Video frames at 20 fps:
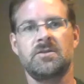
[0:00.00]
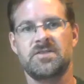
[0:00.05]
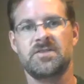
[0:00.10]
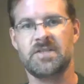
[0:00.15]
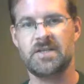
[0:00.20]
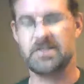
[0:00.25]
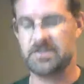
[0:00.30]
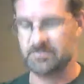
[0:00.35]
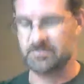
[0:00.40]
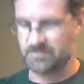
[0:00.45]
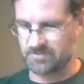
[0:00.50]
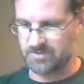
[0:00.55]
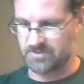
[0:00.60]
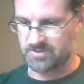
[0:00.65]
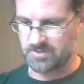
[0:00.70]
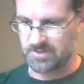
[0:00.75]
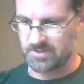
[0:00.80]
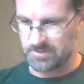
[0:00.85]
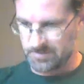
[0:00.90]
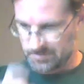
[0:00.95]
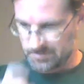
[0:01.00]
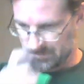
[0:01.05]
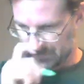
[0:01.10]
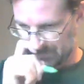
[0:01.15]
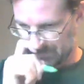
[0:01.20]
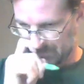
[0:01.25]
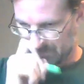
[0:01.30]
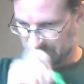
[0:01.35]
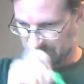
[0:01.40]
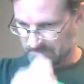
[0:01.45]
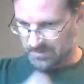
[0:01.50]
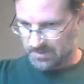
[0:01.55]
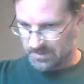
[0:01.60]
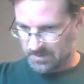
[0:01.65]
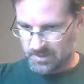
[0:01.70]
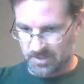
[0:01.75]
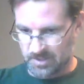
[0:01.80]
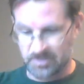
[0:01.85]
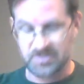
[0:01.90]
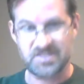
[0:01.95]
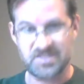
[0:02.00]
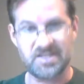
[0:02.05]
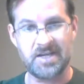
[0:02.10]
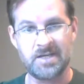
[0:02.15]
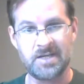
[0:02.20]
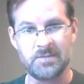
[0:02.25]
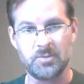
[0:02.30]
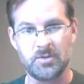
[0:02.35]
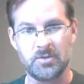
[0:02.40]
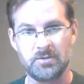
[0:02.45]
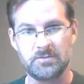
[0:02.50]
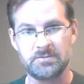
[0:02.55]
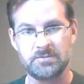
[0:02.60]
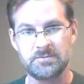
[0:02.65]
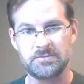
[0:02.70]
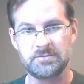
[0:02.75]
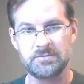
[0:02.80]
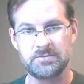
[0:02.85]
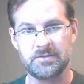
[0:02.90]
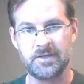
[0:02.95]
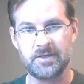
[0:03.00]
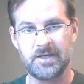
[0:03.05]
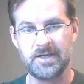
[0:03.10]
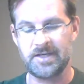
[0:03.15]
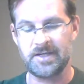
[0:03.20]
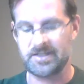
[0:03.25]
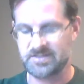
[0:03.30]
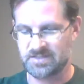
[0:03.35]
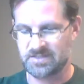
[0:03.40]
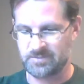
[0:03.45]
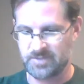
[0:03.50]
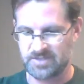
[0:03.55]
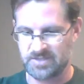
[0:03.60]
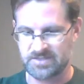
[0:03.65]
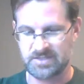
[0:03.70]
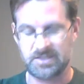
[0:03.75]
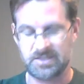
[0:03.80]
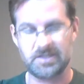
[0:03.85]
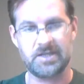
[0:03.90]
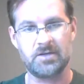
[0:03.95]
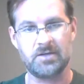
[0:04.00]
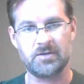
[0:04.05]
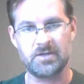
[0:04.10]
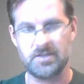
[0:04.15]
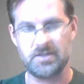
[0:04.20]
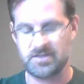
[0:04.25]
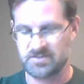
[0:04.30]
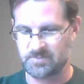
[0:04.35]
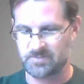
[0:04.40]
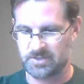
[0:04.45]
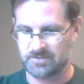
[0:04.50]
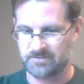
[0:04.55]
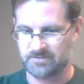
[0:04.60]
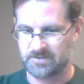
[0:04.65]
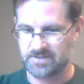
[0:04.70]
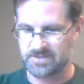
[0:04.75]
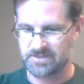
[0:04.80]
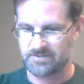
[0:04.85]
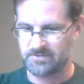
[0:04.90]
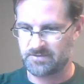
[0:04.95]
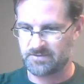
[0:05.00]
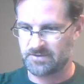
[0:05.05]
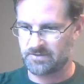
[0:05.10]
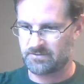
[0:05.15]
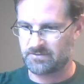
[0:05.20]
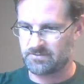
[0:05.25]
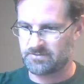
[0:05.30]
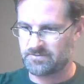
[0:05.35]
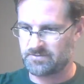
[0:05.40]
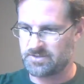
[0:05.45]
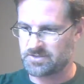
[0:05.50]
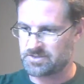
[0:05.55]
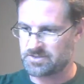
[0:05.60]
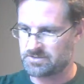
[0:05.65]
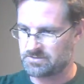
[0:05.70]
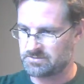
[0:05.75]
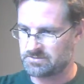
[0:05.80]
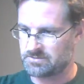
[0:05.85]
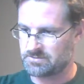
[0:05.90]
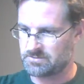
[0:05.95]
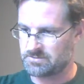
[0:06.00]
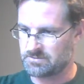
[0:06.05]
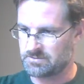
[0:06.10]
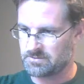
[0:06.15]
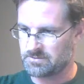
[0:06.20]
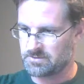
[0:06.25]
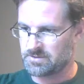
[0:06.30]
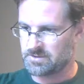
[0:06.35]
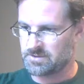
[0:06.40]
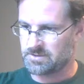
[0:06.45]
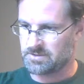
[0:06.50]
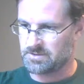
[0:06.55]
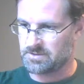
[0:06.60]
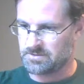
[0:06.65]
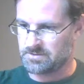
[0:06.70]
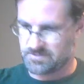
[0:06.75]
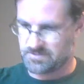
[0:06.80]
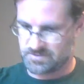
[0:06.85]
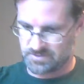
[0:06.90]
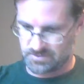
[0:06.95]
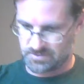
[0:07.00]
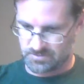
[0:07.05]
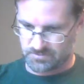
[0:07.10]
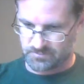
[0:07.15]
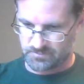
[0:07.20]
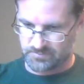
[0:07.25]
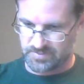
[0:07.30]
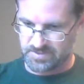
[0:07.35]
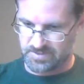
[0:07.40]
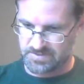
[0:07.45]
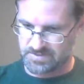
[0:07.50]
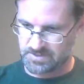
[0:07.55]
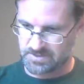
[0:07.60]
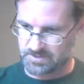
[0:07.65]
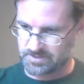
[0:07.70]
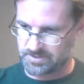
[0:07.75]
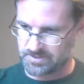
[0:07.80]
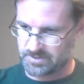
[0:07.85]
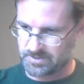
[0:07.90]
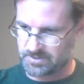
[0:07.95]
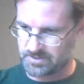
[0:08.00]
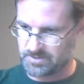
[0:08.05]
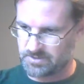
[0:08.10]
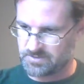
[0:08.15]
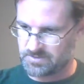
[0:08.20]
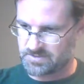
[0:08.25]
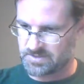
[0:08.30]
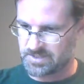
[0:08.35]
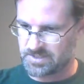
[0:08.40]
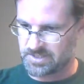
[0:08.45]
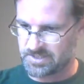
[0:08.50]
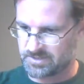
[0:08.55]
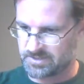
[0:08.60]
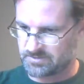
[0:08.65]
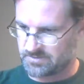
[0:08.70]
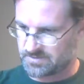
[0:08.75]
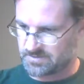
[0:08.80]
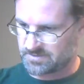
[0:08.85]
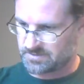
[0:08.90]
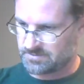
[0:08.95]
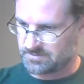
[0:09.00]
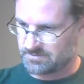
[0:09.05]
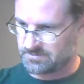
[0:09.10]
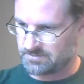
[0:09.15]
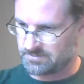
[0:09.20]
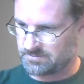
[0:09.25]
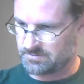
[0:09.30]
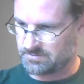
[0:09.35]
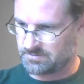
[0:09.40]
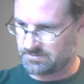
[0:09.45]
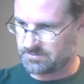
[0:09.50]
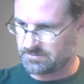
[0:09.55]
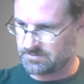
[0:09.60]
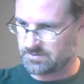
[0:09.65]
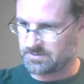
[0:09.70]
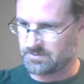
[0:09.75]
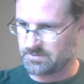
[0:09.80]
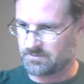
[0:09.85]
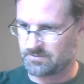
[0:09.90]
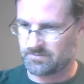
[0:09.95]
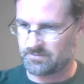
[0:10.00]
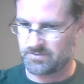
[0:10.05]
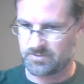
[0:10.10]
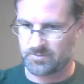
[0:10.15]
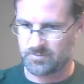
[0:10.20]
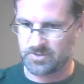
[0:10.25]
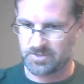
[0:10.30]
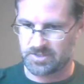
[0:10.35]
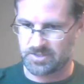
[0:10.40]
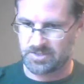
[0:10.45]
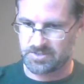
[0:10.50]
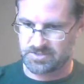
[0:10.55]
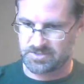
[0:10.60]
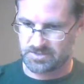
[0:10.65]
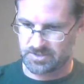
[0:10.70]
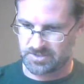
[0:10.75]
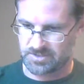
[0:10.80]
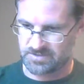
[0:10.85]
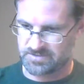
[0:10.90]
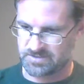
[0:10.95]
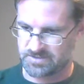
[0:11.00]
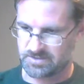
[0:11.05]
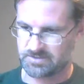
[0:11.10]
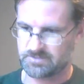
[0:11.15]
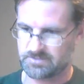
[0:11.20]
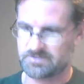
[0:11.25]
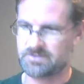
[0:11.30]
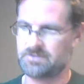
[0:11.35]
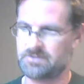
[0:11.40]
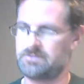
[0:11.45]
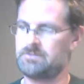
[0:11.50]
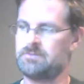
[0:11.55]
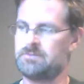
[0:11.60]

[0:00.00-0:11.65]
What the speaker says: sets are very understandable, right? It estimates and it calculates, modifies everything through division. So basically, I'm going to use the angles through communication line signals.